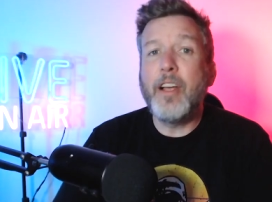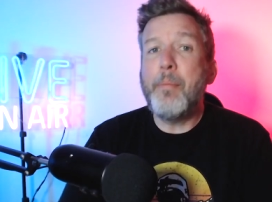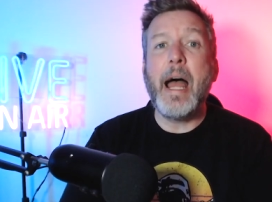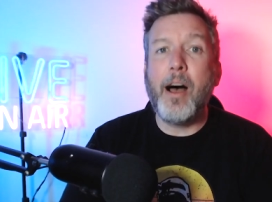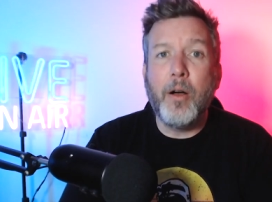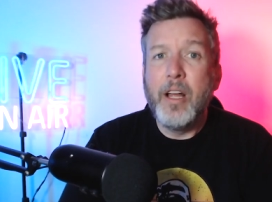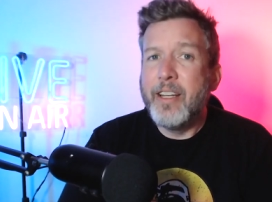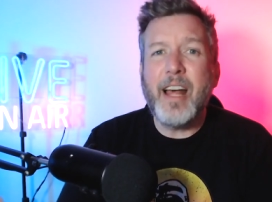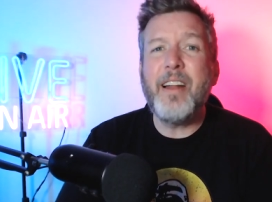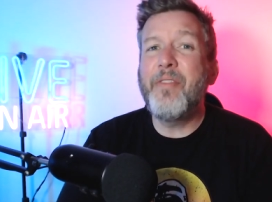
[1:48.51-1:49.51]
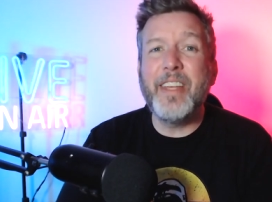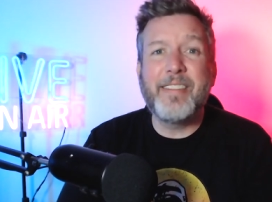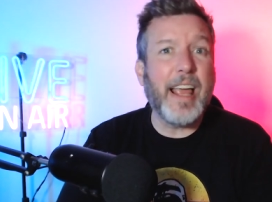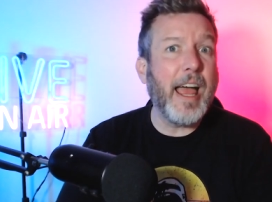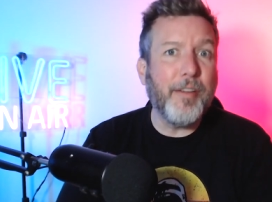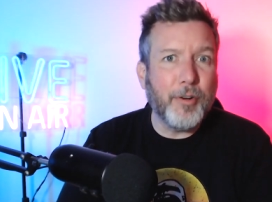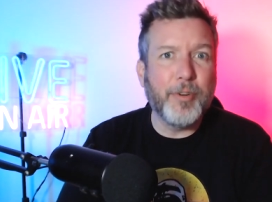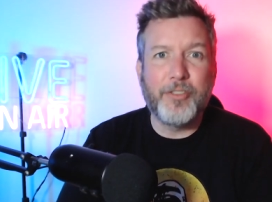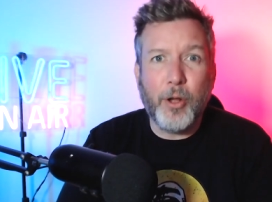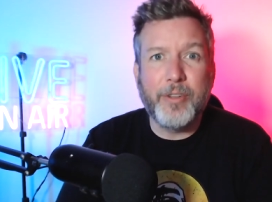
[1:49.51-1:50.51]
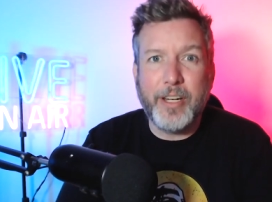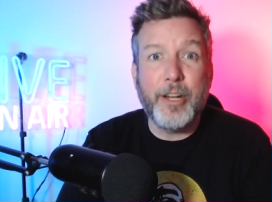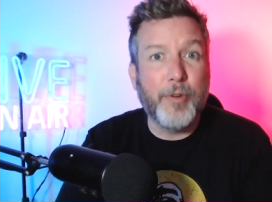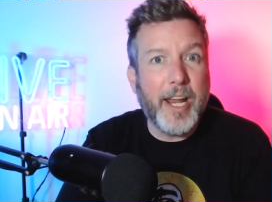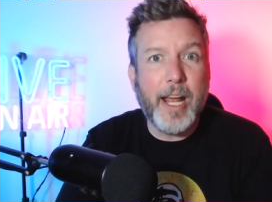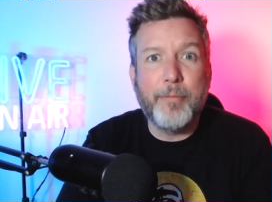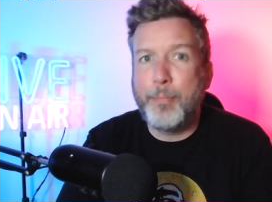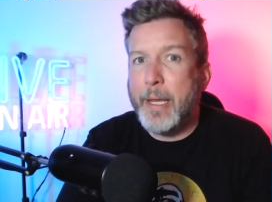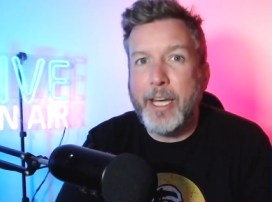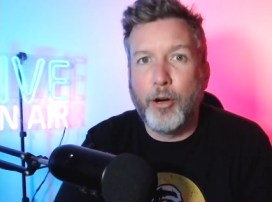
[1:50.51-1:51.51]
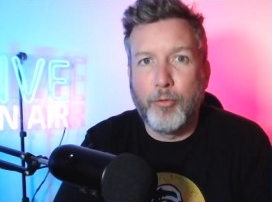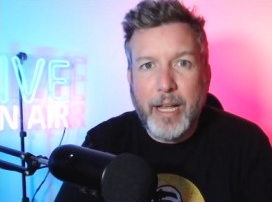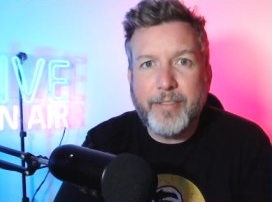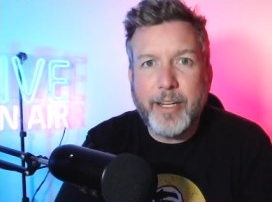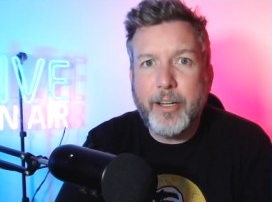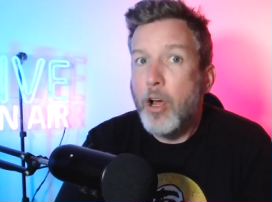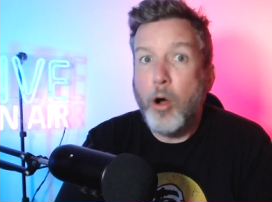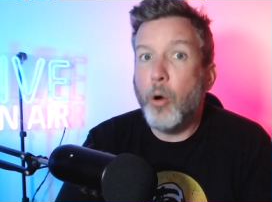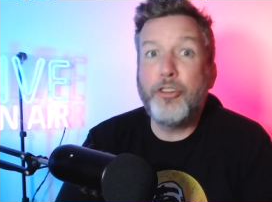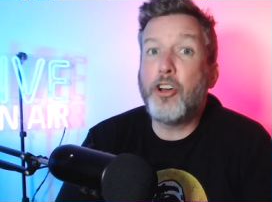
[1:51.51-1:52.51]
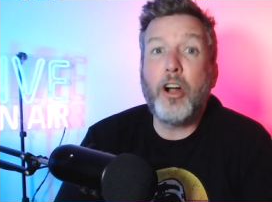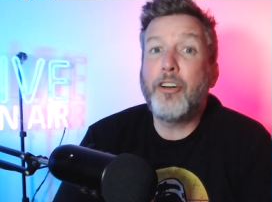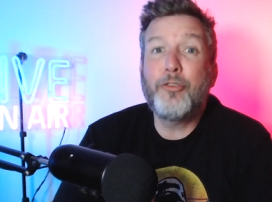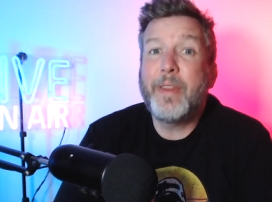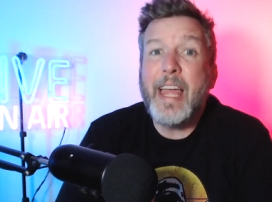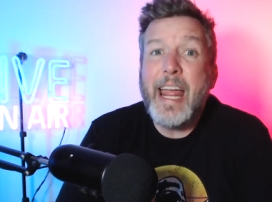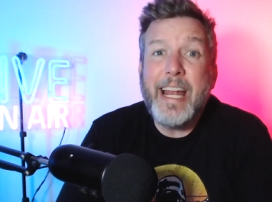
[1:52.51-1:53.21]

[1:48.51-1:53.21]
Somehow, none of this ever resulted in Ray Epps being arrested or charged with